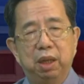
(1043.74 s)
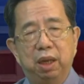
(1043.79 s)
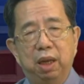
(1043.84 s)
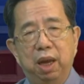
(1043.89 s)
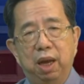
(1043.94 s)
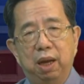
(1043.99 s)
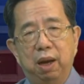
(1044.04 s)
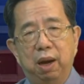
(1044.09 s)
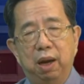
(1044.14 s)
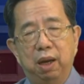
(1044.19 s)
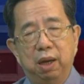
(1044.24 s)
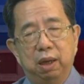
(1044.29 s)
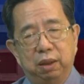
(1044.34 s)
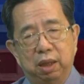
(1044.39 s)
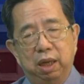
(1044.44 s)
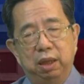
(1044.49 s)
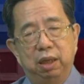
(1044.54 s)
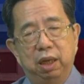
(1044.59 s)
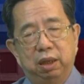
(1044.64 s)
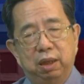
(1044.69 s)
they
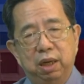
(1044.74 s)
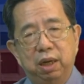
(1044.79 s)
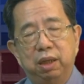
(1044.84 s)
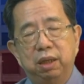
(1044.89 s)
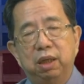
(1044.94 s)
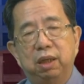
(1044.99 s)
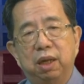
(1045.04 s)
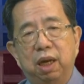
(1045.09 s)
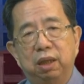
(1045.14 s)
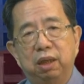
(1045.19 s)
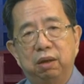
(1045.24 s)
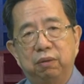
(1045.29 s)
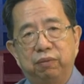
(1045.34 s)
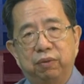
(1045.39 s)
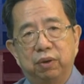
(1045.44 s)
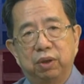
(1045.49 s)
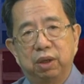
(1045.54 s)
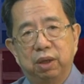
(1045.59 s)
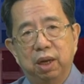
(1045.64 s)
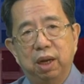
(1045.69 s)
declared in
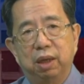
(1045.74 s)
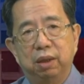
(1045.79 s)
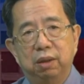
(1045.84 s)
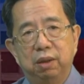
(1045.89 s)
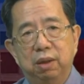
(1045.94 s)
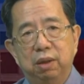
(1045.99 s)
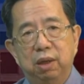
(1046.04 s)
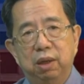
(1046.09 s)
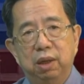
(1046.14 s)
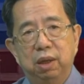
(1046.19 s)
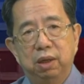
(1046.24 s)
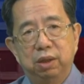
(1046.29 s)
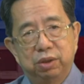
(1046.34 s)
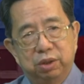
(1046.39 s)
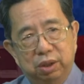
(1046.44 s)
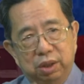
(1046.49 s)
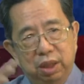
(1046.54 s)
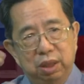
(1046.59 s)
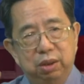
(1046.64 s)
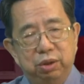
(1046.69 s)
1949,
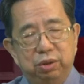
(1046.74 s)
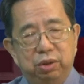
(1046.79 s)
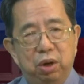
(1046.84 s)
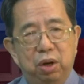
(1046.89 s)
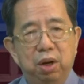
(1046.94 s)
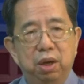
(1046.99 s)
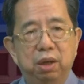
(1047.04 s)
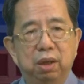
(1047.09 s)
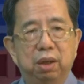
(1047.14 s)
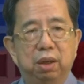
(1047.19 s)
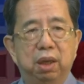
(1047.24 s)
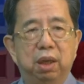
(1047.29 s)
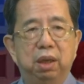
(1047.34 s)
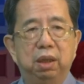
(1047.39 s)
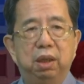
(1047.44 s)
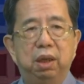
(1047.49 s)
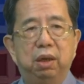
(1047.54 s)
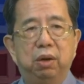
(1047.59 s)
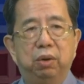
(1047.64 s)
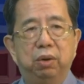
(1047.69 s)
still
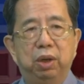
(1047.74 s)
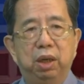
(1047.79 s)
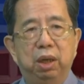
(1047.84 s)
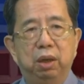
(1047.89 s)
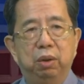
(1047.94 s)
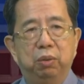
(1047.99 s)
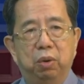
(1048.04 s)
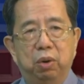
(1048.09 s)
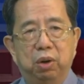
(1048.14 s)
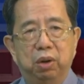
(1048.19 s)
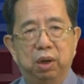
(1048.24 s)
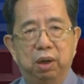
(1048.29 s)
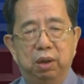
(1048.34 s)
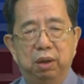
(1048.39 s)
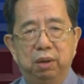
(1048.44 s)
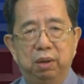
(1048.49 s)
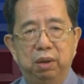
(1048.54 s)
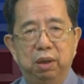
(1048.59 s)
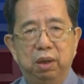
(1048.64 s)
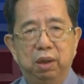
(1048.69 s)
joined the Korean
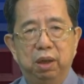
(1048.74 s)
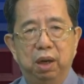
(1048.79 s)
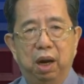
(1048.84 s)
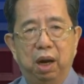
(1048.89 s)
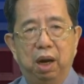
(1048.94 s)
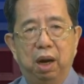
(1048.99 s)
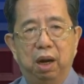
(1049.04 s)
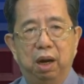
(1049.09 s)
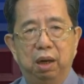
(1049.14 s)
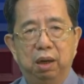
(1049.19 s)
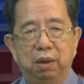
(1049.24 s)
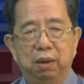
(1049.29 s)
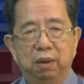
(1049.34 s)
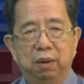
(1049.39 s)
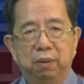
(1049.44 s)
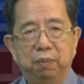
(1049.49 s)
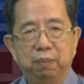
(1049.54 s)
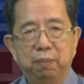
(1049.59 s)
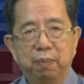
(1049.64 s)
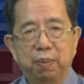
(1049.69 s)
War,
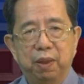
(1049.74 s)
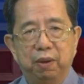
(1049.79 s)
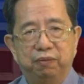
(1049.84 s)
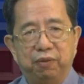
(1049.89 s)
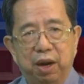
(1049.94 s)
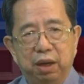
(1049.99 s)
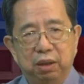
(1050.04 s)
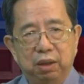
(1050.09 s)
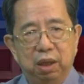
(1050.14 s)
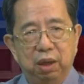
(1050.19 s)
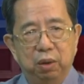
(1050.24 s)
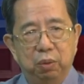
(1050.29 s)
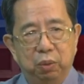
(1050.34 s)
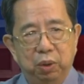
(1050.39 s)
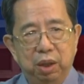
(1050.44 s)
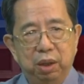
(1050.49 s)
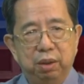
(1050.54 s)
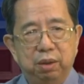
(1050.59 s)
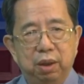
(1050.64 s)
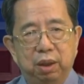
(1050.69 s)
fighting
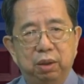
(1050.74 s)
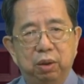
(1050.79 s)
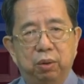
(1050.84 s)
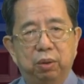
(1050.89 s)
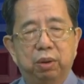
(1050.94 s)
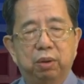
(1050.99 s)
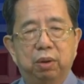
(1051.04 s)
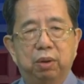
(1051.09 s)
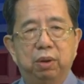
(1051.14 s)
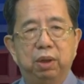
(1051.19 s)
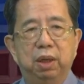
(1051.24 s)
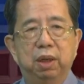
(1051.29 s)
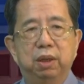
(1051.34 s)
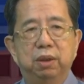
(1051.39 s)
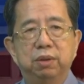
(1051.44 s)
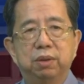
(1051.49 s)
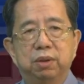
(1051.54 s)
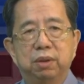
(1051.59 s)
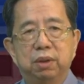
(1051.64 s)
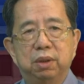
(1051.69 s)
with the North
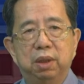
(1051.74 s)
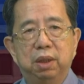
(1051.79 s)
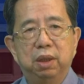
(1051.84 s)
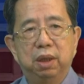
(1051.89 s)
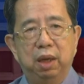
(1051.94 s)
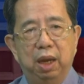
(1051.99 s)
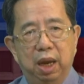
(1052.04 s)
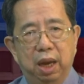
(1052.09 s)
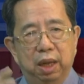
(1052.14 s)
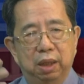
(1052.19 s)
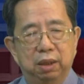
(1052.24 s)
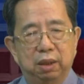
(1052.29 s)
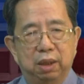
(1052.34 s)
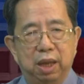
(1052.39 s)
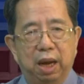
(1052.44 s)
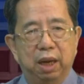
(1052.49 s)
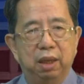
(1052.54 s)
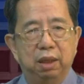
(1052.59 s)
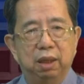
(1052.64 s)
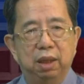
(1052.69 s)
Koreans, and
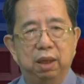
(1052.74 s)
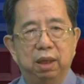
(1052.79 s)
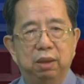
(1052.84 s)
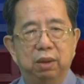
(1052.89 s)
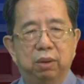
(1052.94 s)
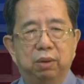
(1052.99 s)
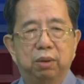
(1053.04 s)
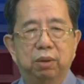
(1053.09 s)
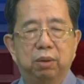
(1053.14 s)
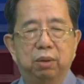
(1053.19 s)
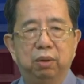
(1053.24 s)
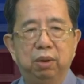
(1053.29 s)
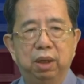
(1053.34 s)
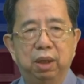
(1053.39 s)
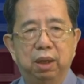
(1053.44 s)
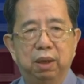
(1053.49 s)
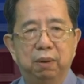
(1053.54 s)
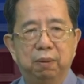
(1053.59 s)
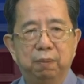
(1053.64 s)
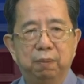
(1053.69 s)
died in North Korea,